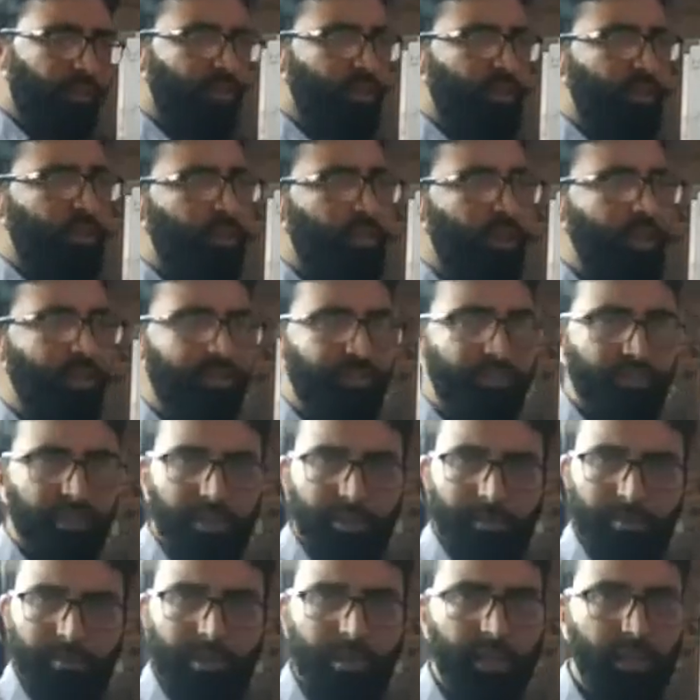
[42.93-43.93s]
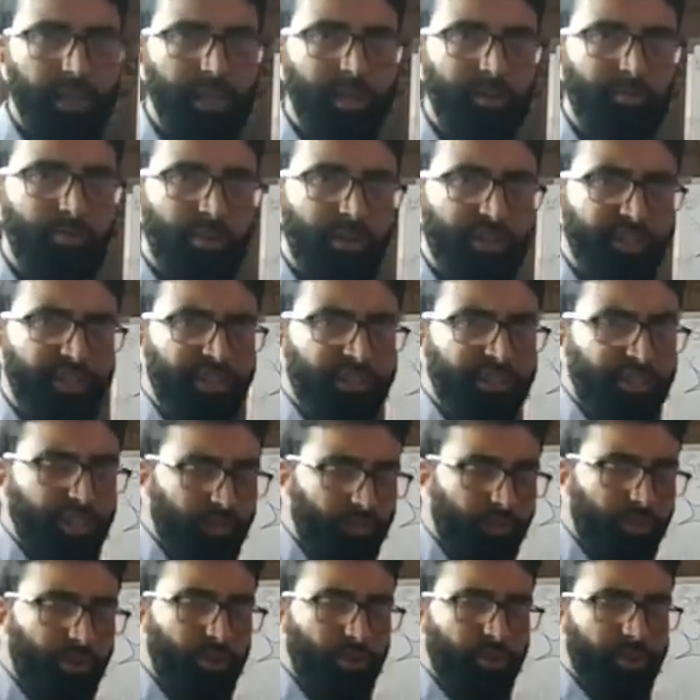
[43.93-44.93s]
are called as terminal arborization.
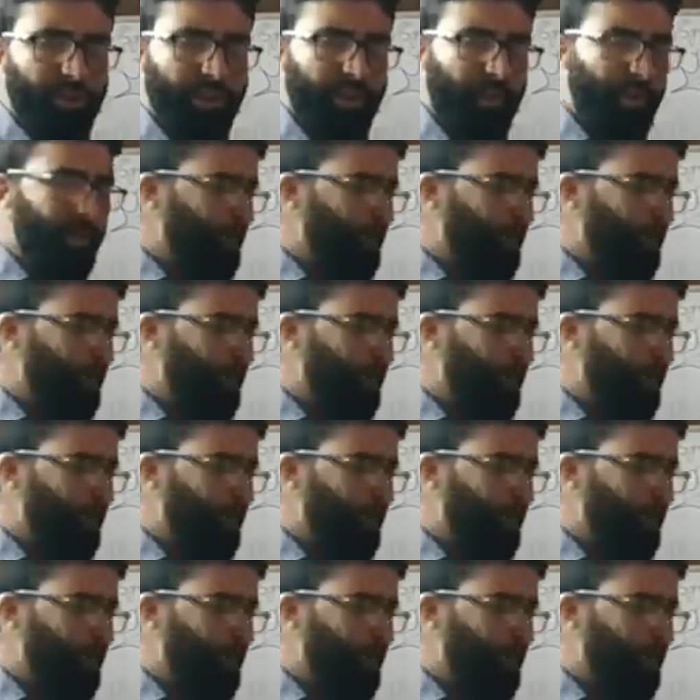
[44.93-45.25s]
We know that,